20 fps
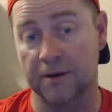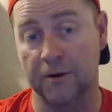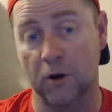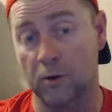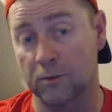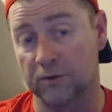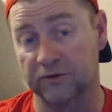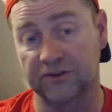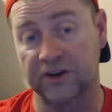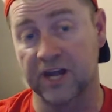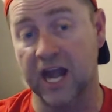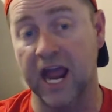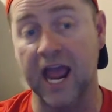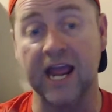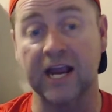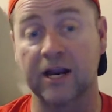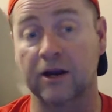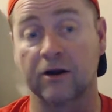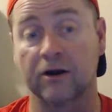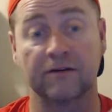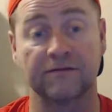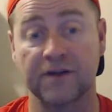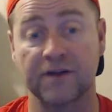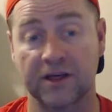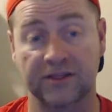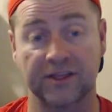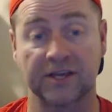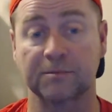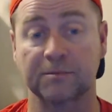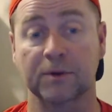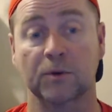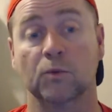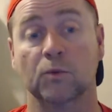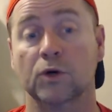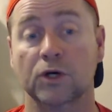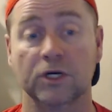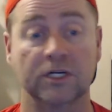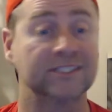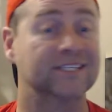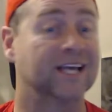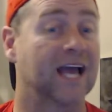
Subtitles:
almost an acre of nothing but woods.